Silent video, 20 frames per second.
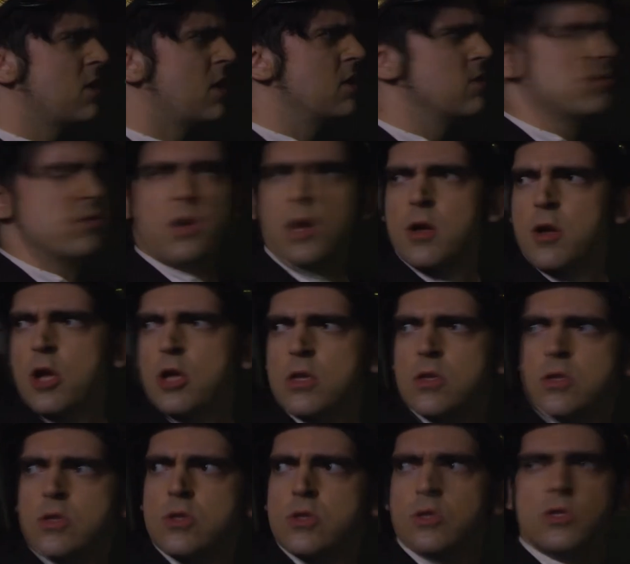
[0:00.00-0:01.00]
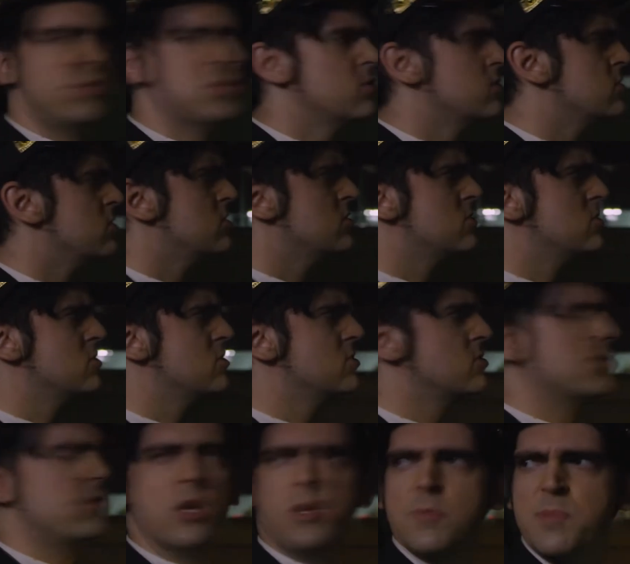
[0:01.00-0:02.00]
Are, are, are,
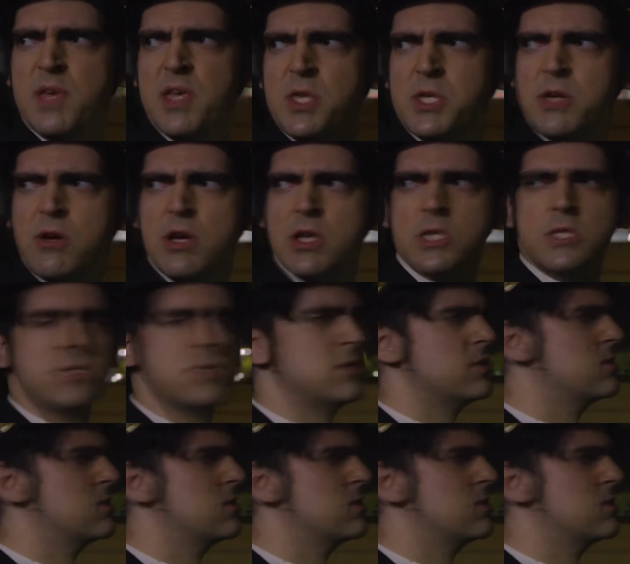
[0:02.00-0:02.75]
are you being serious?